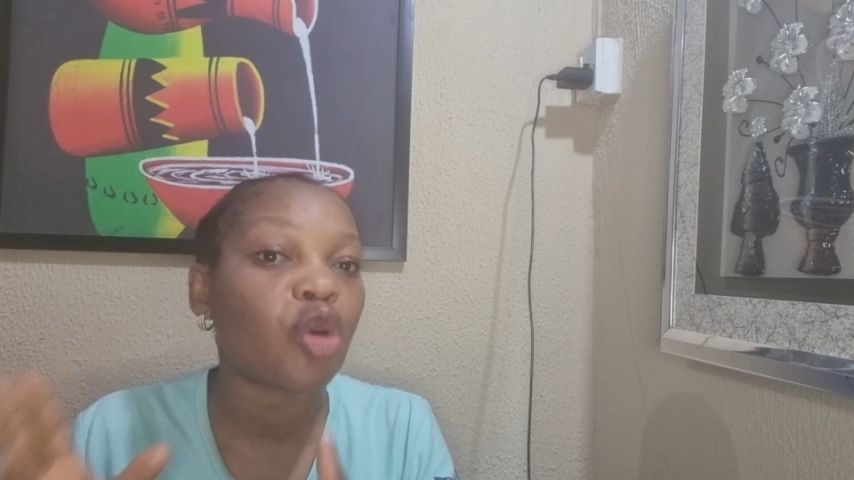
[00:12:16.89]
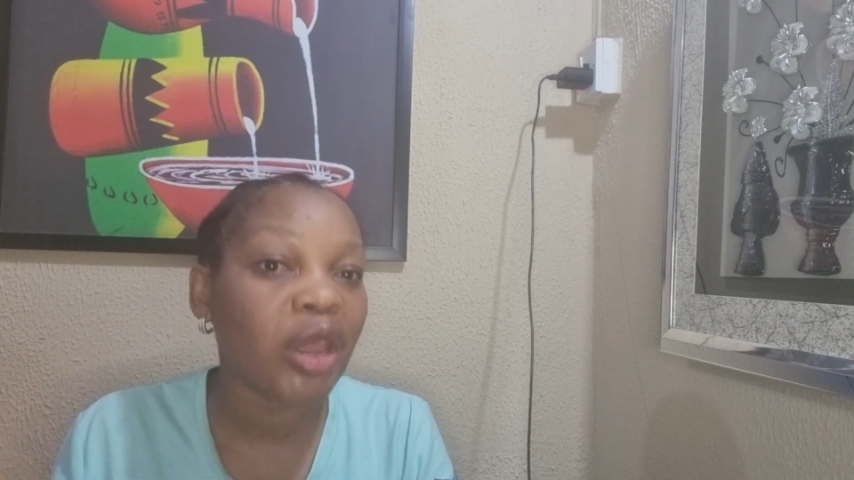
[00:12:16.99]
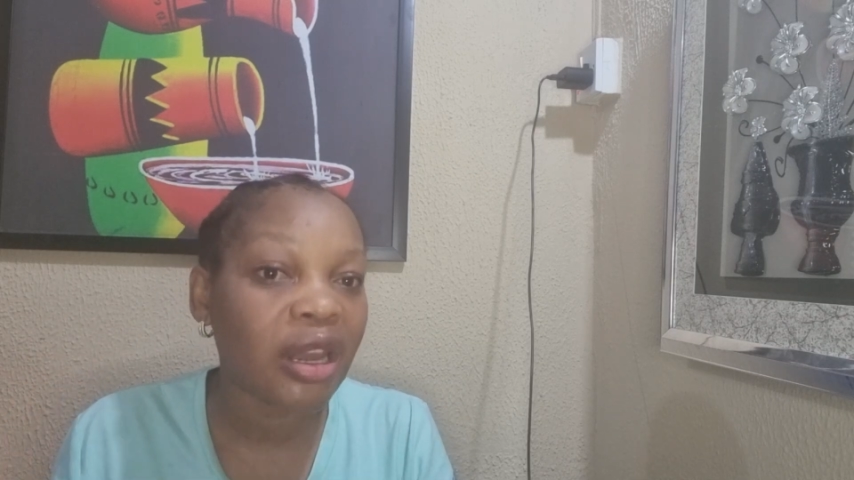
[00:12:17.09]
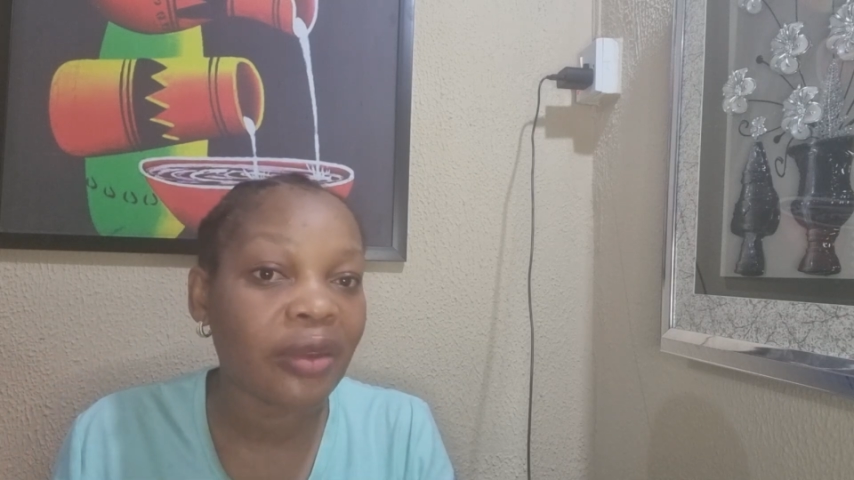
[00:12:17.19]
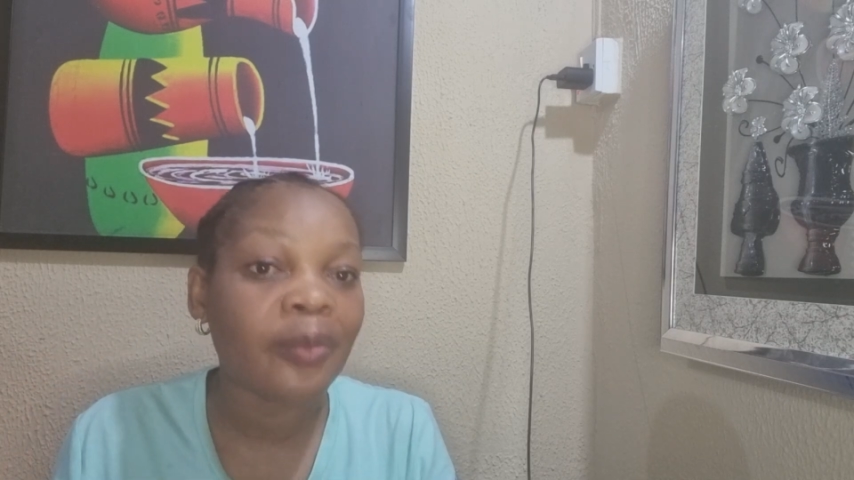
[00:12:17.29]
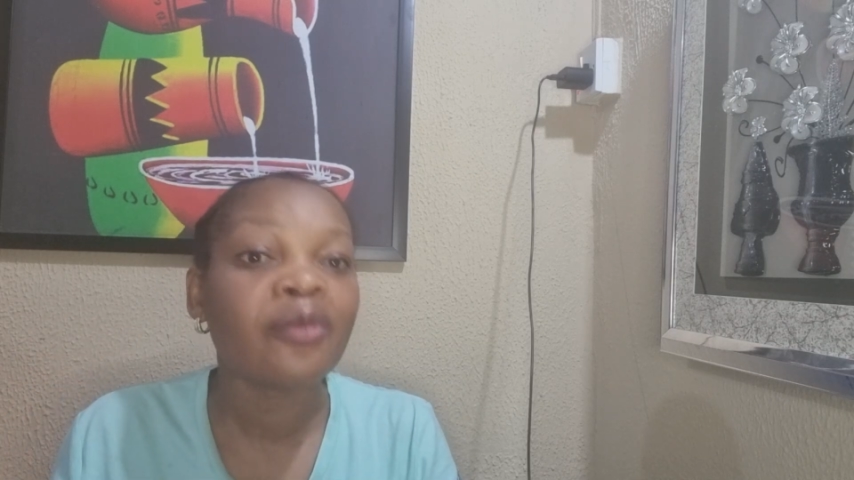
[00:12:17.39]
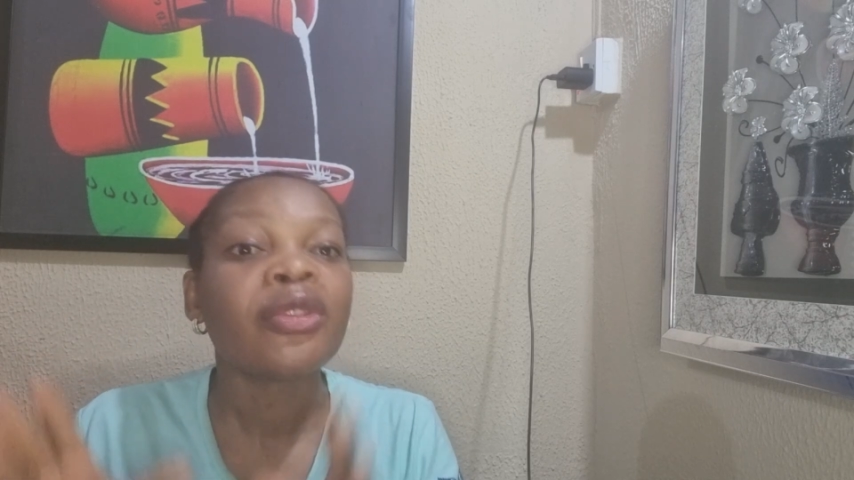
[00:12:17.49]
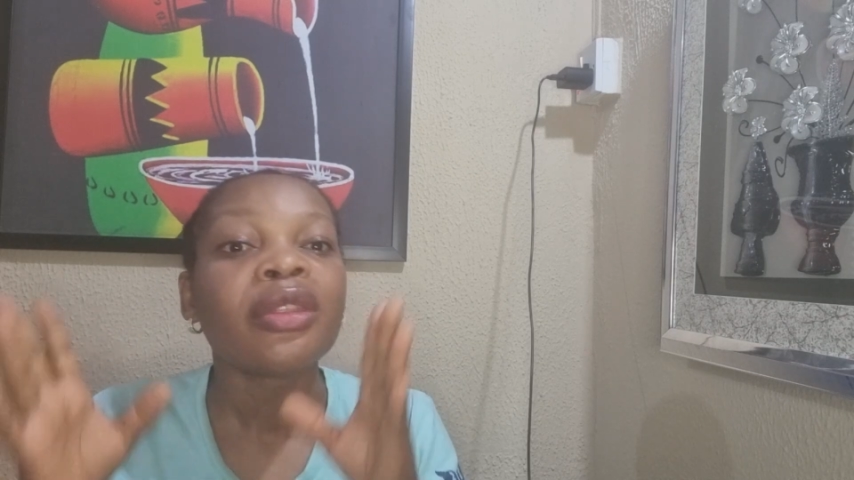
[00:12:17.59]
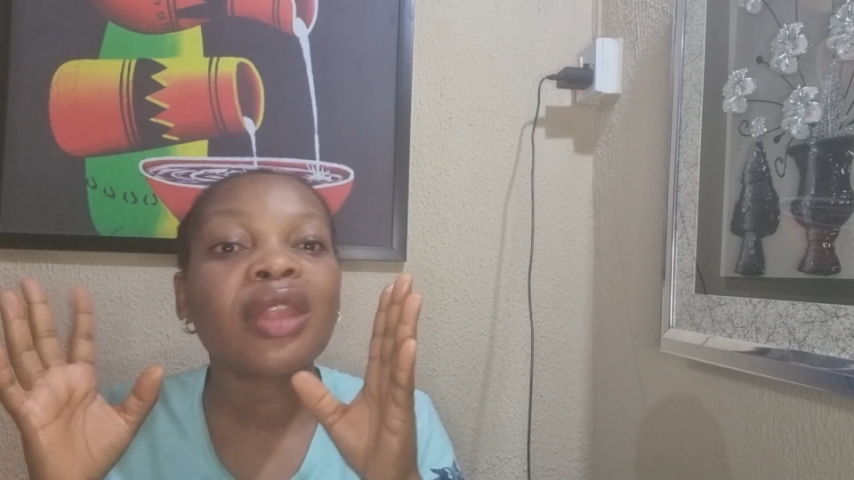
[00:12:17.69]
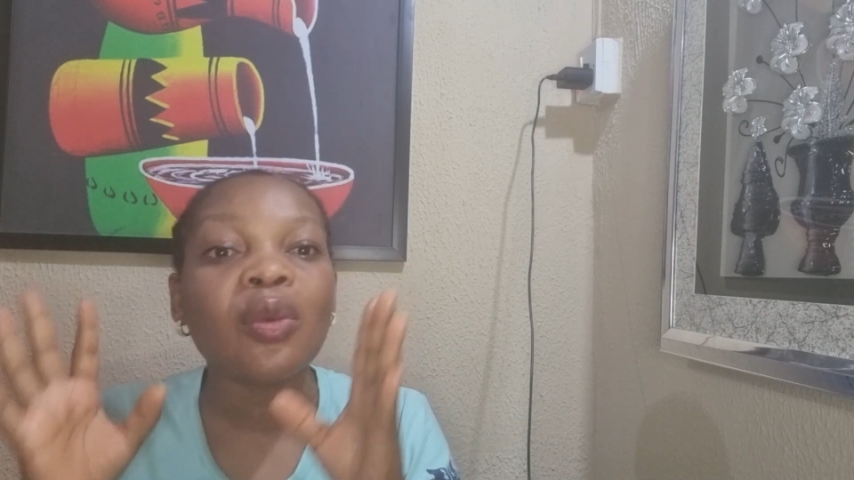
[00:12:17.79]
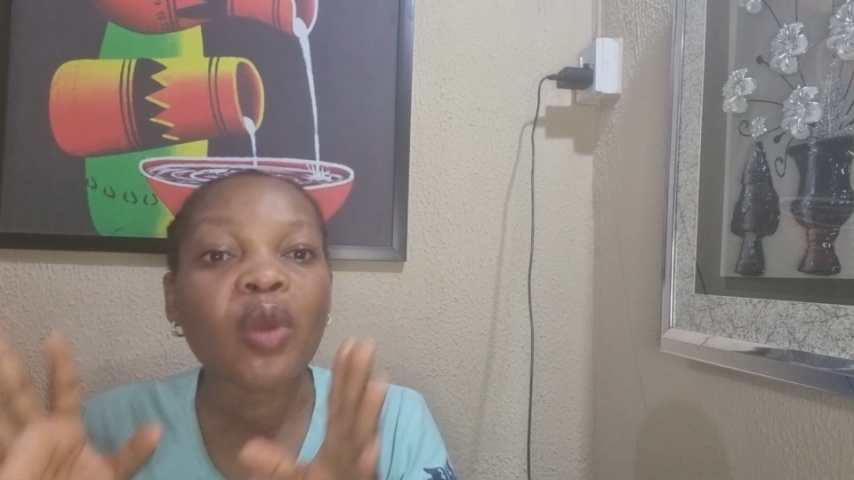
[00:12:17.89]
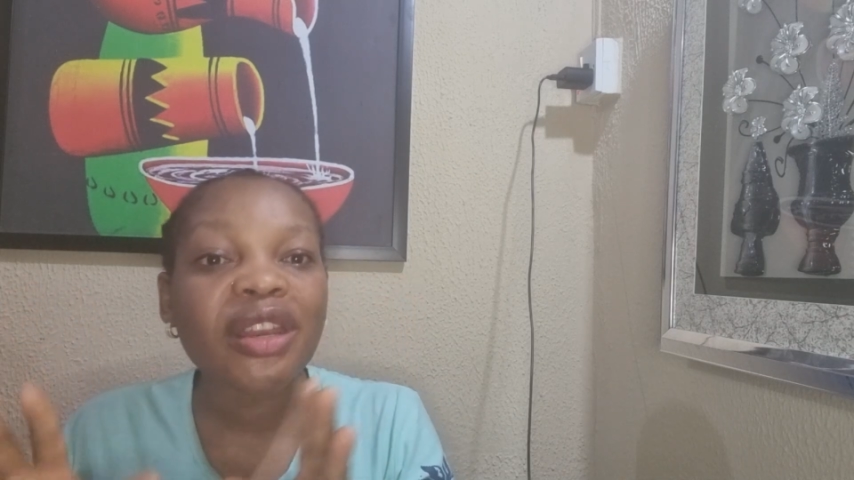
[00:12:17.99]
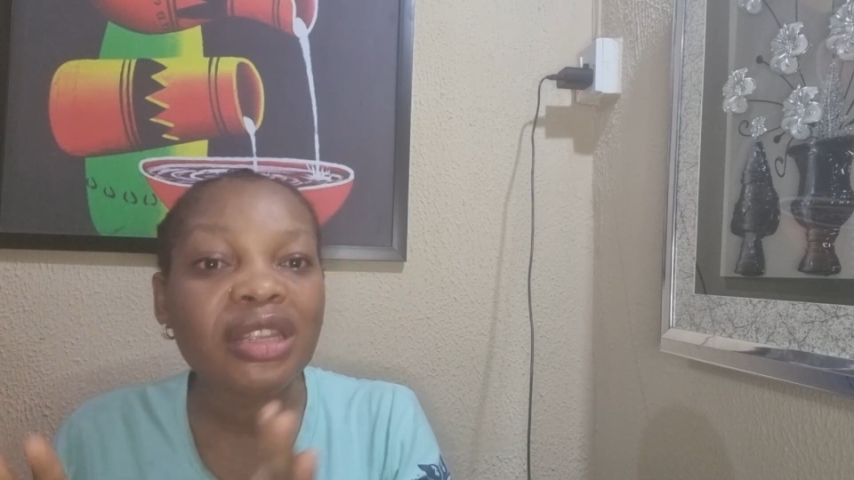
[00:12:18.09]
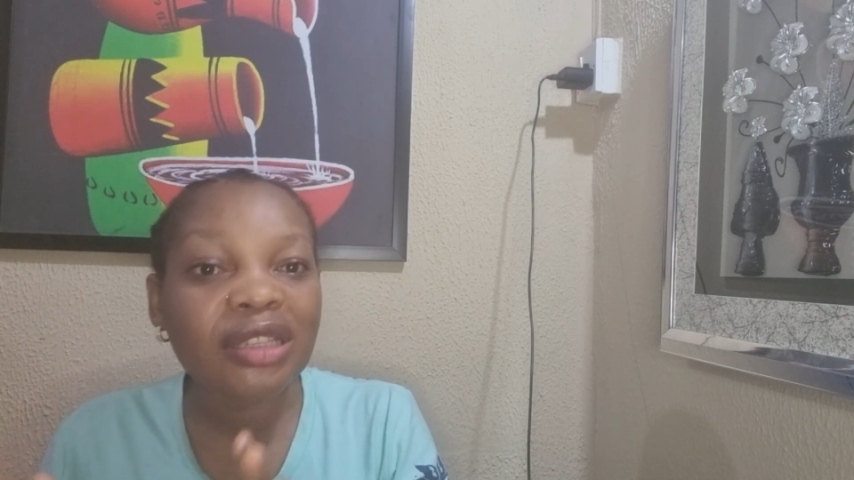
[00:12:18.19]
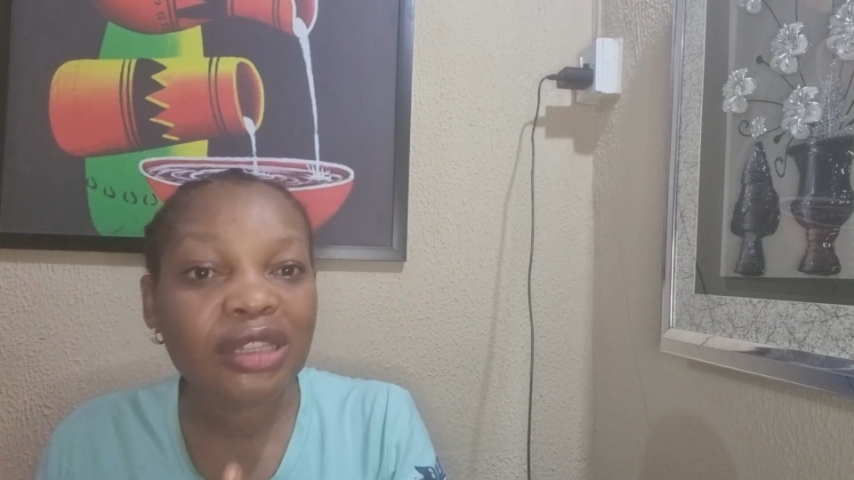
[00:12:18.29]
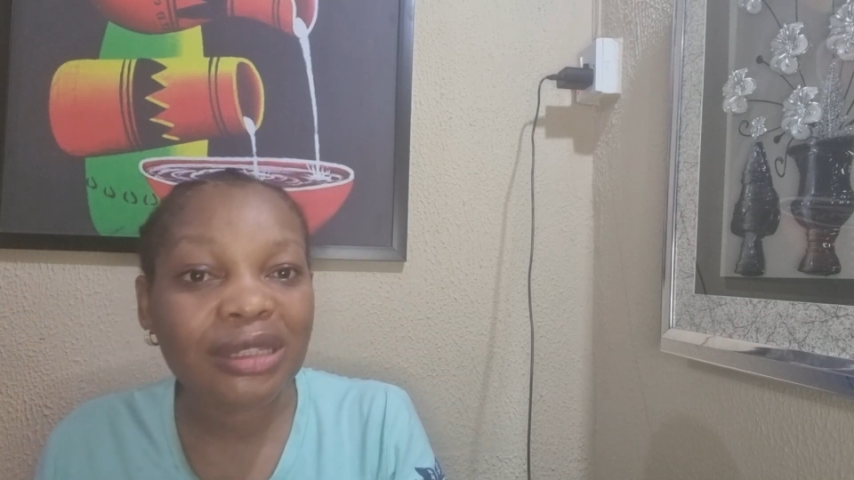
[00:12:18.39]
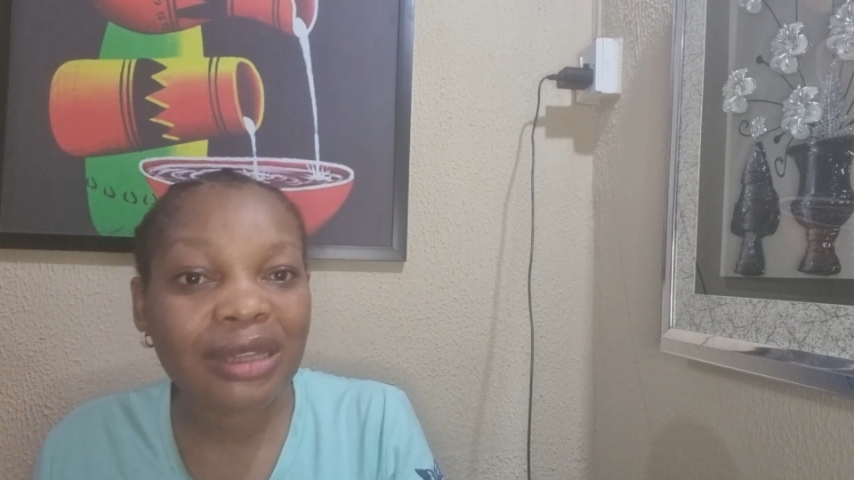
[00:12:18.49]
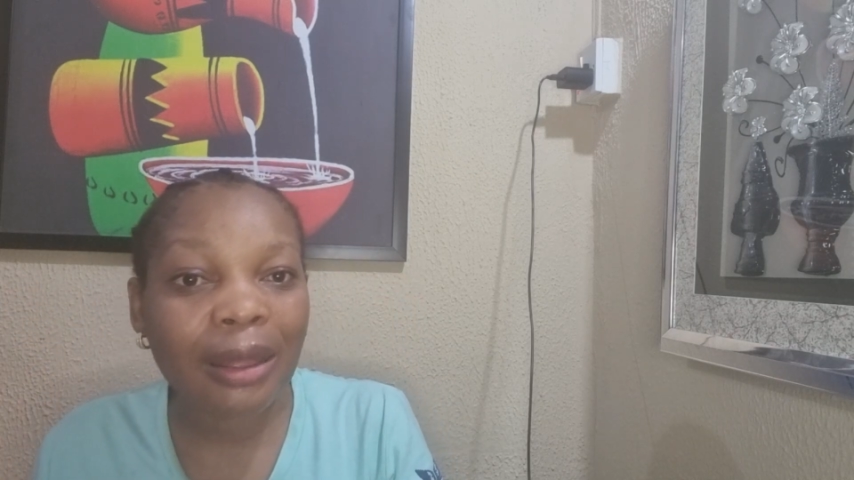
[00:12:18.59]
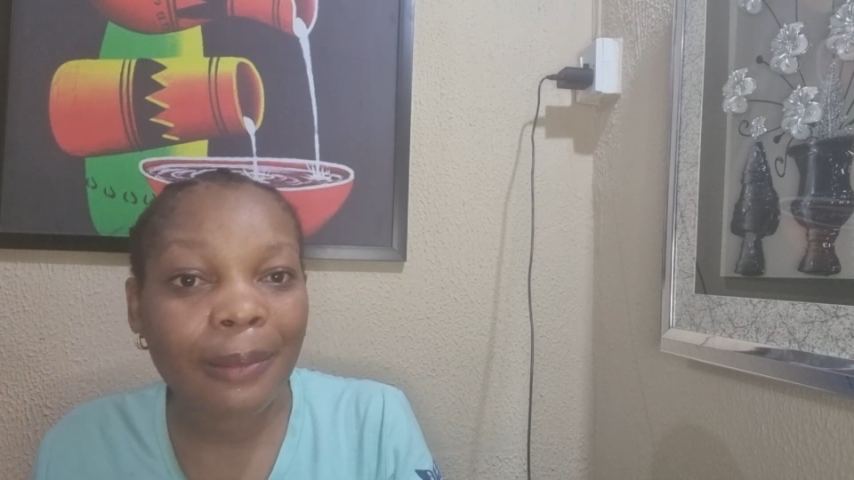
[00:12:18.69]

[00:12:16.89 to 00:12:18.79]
boiling. Then when it is,